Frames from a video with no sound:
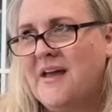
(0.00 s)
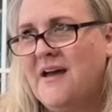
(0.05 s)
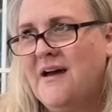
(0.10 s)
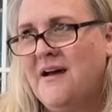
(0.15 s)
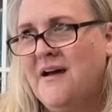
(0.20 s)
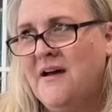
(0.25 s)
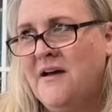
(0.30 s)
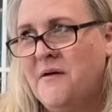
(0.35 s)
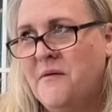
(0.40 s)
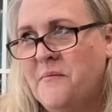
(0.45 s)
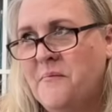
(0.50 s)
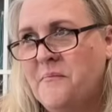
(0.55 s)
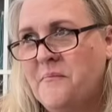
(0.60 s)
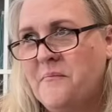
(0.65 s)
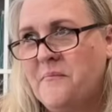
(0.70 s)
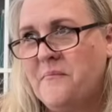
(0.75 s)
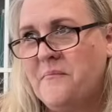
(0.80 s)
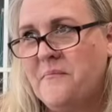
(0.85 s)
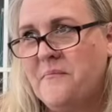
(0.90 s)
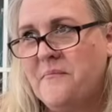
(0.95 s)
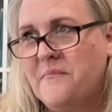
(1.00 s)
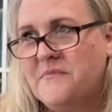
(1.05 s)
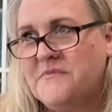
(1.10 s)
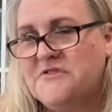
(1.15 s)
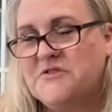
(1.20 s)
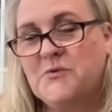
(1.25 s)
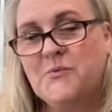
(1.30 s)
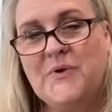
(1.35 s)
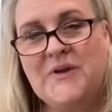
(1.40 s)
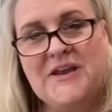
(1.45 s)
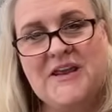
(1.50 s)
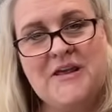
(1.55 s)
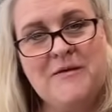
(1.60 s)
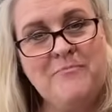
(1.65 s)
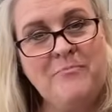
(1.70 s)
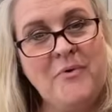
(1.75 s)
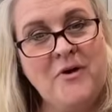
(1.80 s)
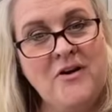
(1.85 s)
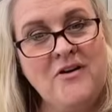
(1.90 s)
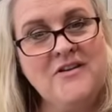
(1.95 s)
So when he
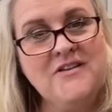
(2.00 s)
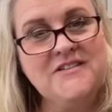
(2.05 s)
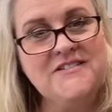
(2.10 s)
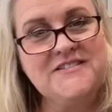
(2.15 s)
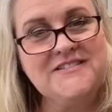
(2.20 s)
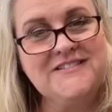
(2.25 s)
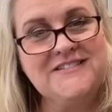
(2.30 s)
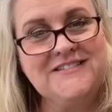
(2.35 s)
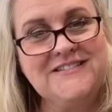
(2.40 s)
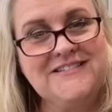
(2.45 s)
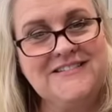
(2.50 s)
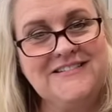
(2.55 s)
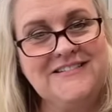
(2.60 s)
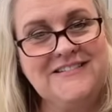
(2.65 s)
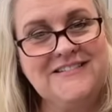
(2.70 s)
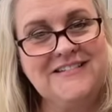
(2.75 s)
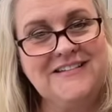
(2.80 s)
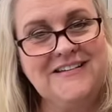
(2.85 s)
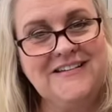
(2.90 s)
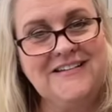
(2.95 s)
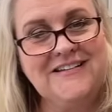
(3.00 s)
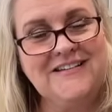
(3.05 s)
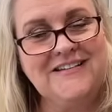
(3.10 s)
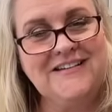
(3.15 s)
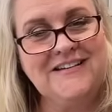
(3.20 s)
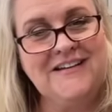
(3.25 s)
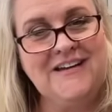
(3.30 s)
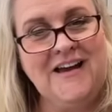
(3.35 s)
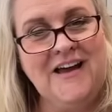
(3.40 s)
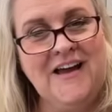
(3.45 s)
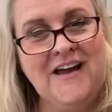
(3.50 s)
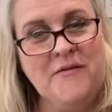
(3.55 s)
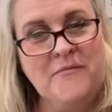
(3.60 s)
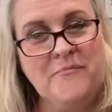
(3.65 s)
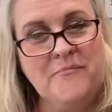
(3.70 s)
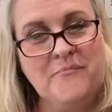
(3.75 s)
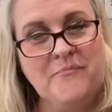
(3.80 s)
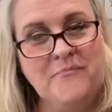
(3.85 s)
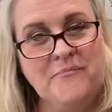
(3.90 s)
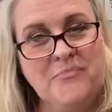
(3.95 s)
barks, I
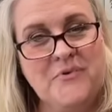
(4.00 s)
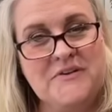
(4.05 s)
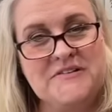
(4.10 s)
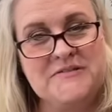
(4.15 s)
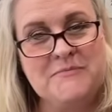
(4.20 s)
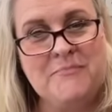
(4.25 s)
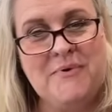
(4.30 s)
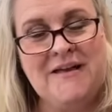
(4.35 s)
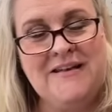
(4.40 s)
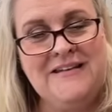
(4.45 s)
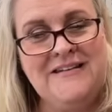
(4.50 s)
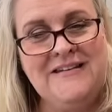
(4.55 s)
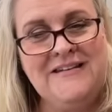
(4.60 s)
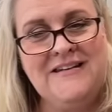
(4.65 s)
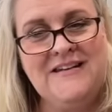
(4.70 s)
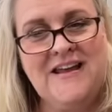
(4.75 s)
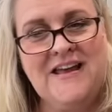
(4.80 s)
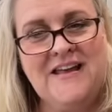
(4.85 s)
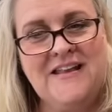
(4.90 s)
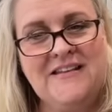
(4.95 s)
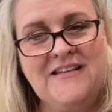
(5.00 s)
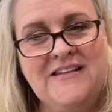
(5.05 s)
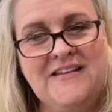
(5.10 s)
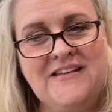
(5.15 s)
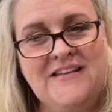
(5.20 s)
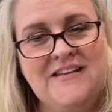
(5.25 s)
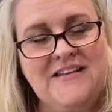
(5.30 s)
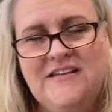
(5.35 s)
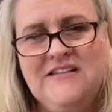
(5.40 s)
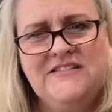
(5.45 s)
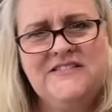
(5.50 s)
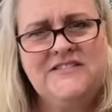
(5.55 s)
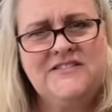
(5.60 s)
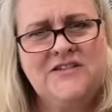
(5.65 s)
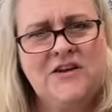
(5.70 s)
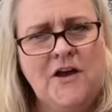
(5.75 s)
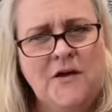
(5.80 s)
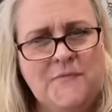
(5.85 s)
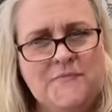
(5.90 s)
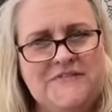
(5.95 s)
press a button and he
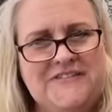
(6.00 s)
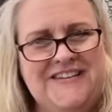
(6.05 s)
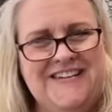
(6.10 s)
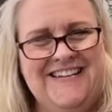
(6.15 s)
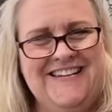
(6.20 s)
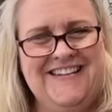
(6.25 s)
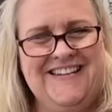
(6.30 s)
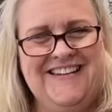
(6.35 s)
stops.